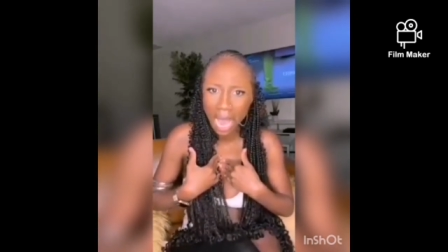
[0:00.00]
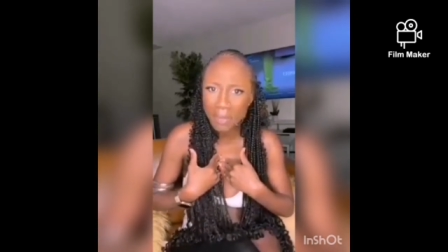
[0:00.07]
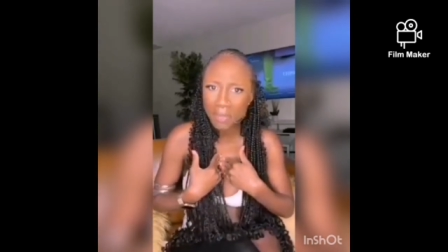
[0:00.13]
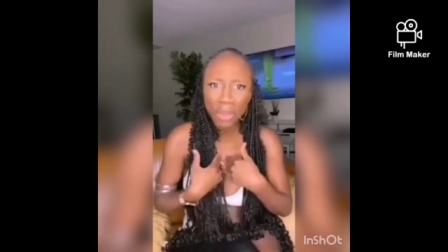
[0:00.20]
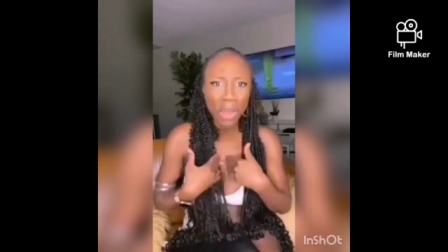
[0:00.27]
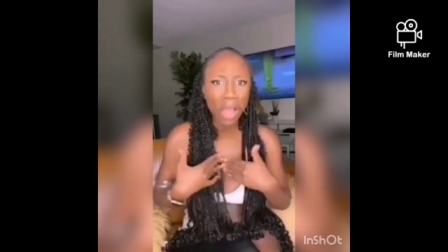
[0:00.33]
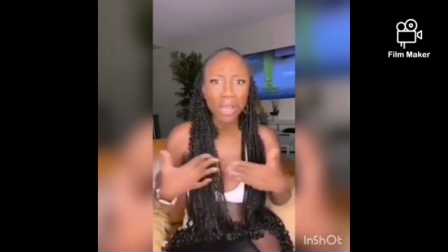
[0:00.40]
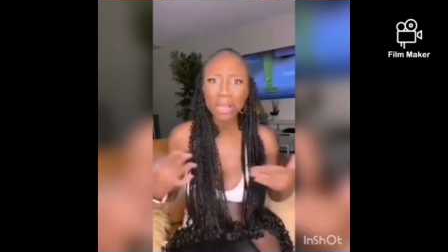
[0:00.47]

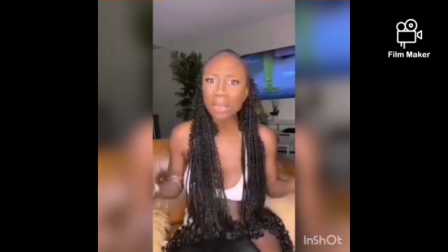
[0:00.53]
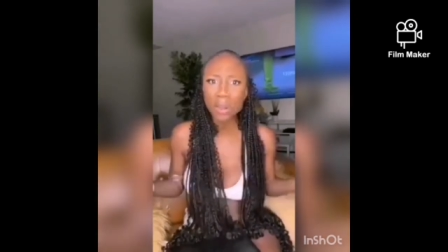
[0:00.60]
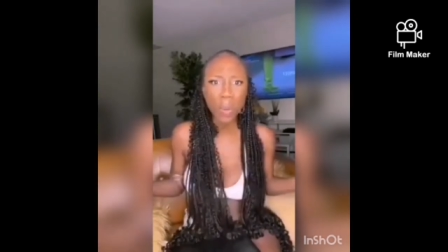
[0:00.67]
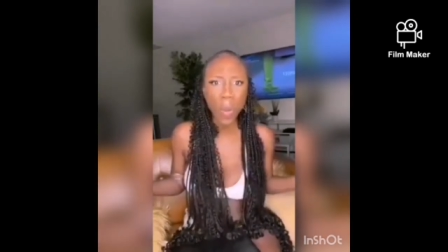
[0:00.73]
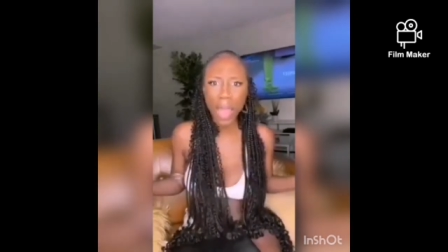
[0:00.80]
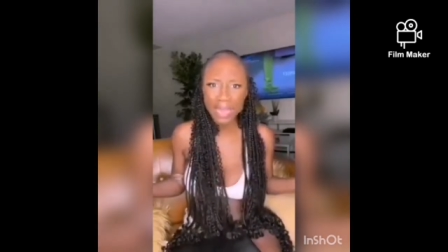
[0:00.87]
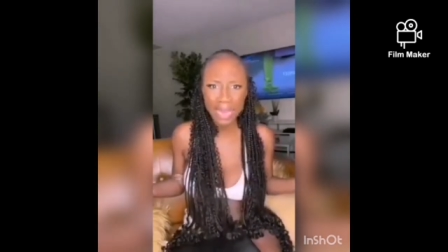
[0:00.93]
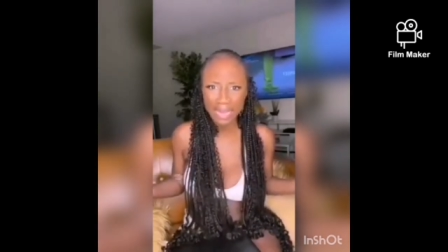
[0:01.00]
I'm no longer
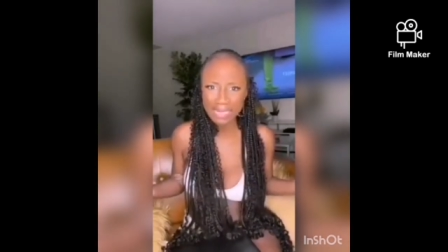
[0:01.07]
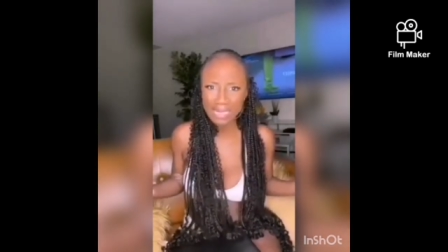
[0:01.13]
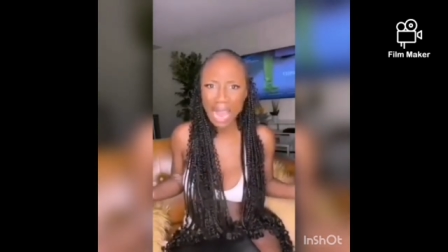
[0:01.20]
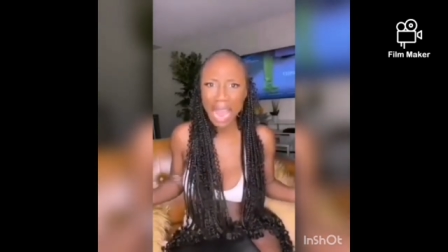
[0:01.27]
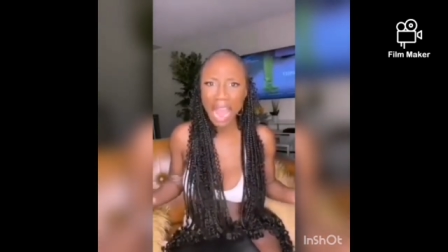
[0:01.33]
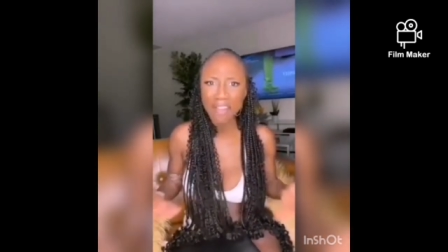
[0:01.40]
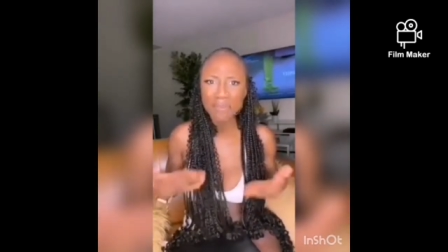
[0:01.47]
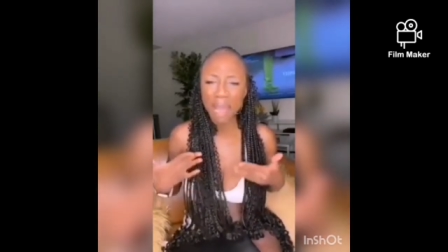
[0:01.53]
quiet.
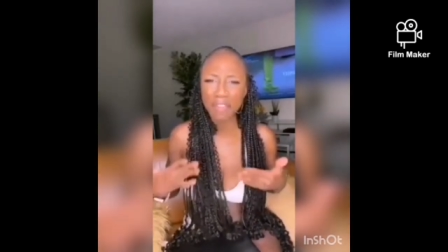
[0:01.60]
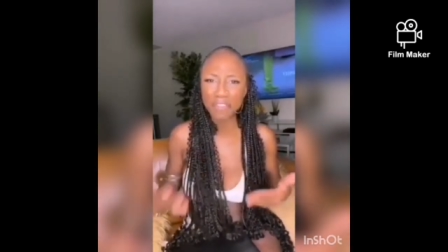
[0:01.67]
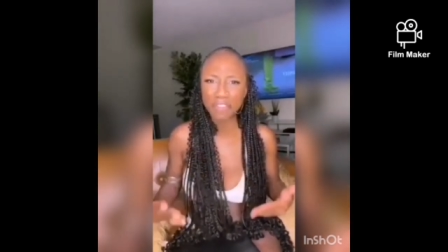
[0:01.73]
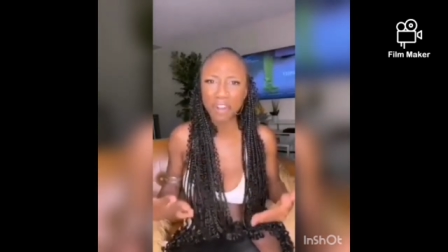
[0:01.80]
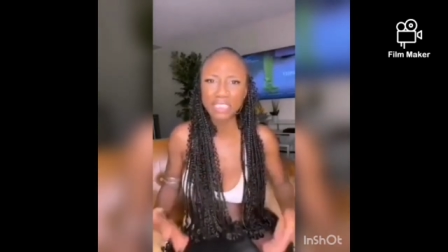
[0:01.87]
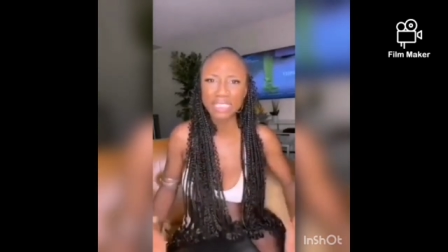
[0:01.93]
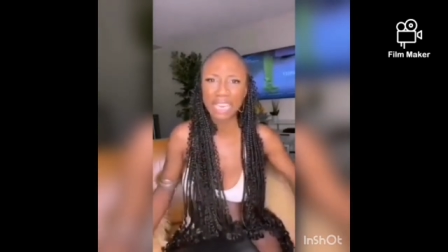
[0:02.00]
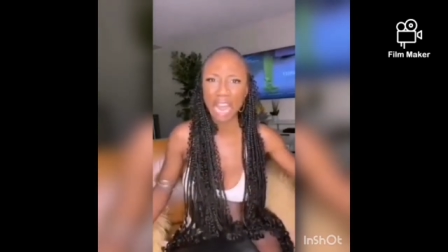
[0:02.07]
I have my
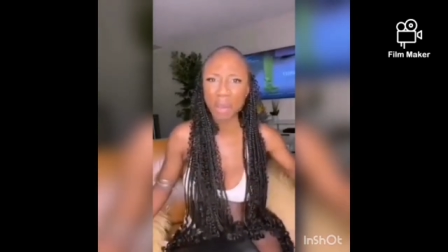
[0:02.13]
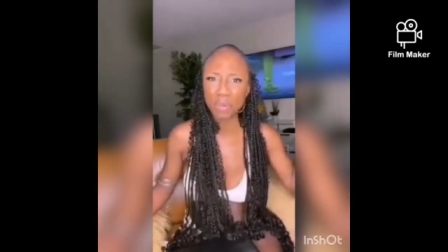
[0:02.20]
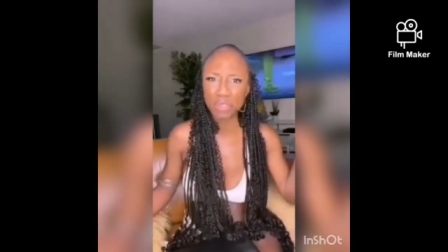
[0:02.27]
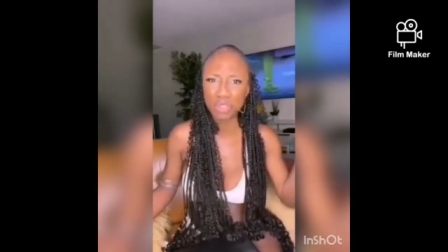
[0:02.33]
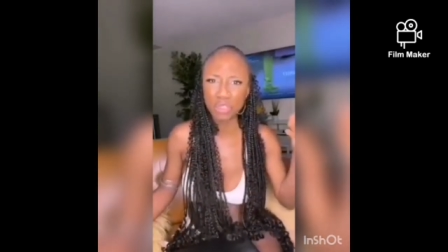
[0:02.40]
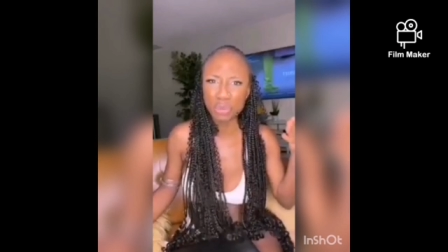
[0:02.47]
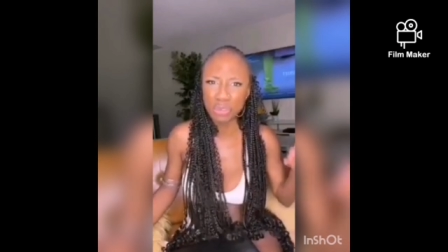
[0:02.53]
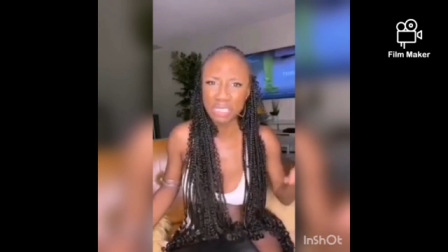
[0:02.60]
voice and I
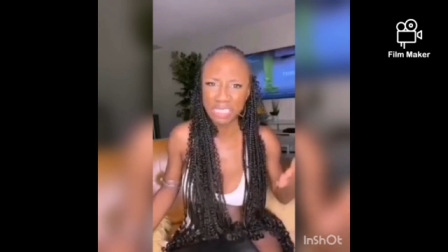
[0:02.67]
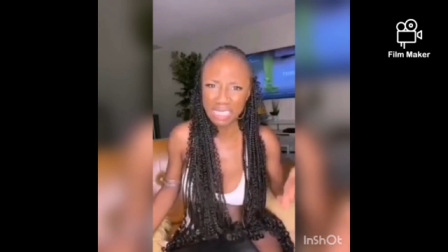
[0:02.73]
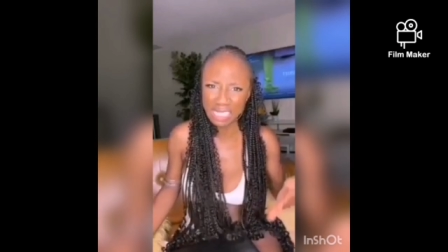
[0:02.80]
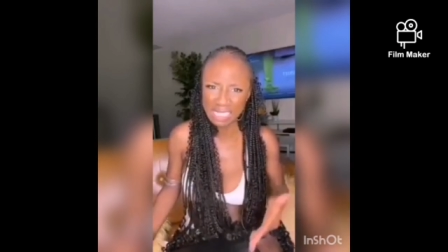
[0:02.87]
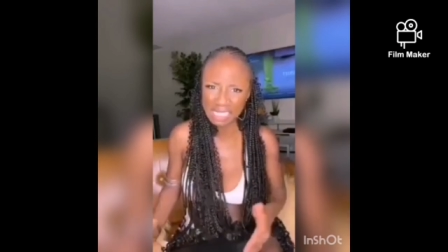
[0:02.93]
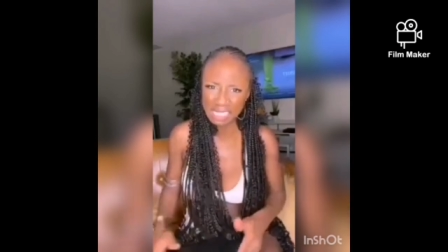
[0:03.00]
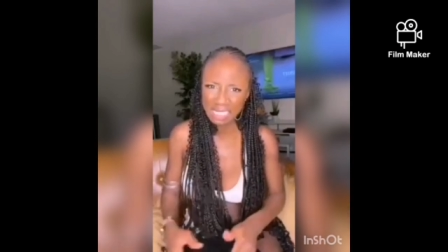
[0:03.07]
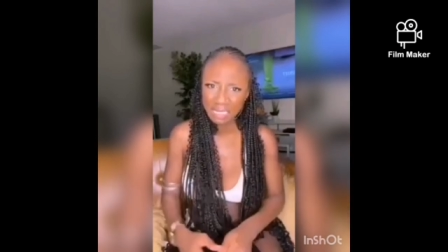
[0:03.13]
will use
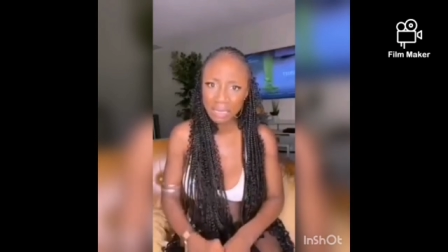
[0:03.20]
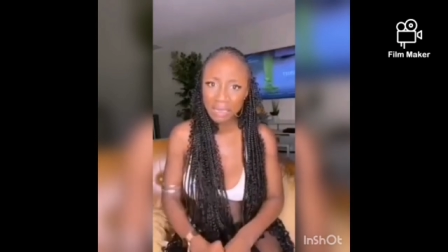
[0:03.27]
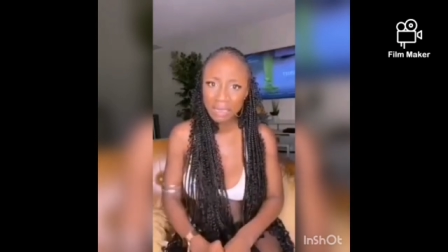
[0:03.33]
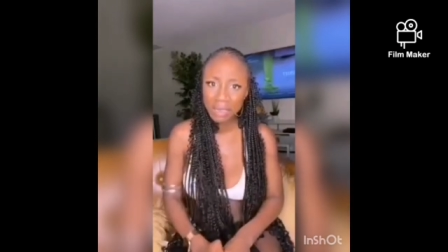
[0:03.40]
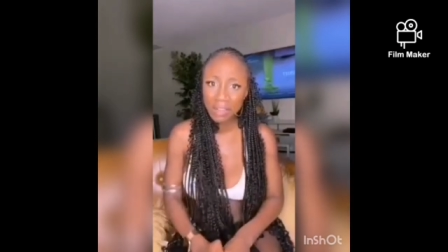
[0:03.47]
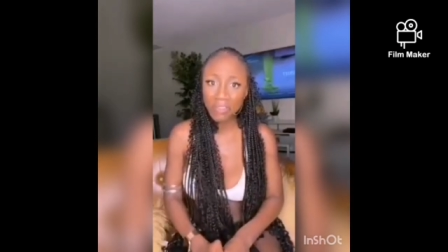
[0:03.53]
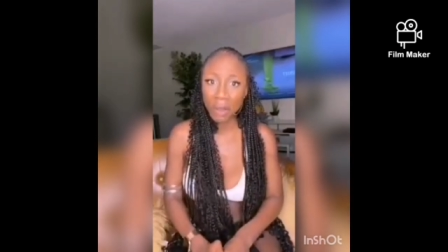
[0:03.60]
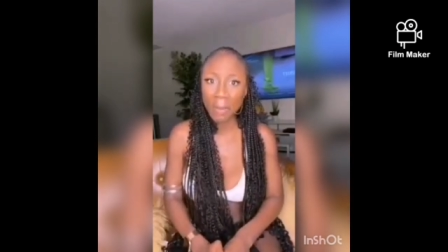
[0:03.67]
it
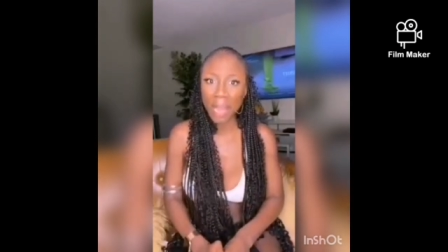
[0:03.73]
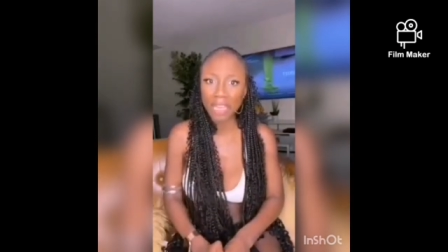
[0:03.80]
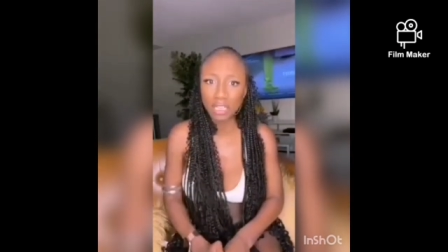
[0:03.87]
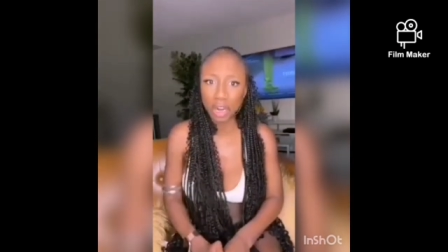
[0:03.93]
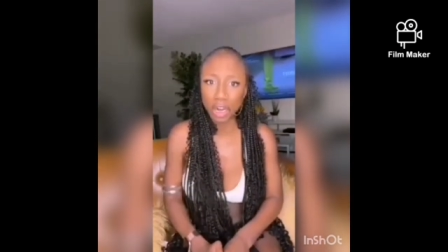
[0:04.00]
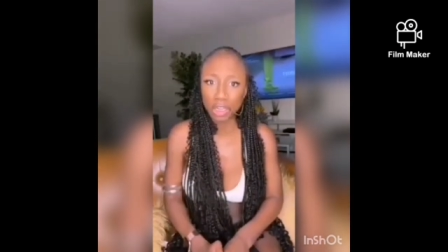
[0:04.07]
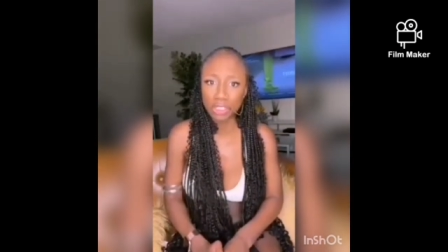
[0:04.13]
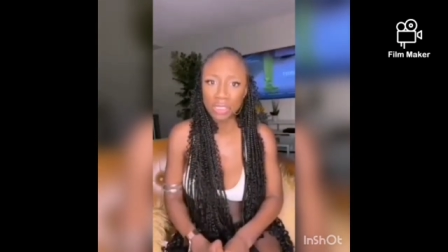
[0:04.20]
for
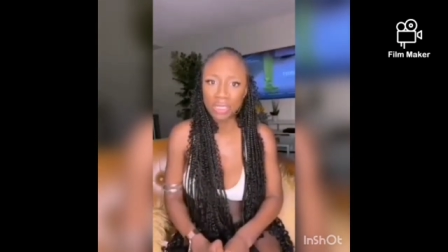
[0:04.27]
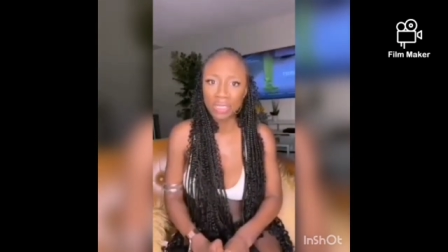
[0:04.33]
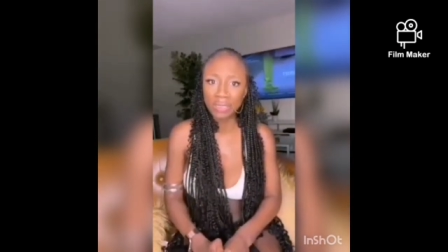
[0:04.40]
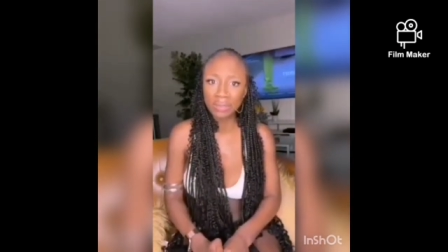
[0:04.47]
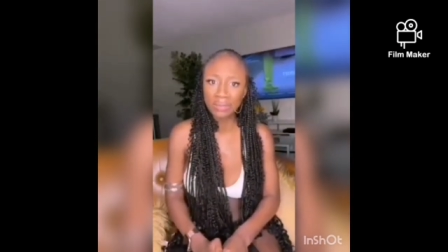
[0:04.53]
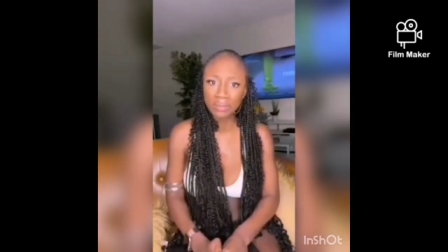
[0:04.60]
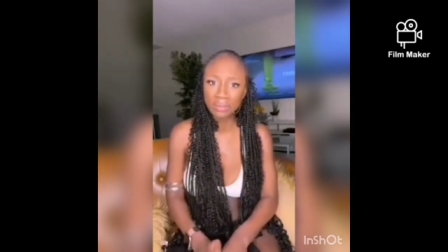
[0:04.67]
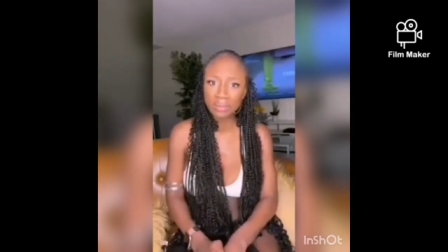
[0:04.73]
my girls.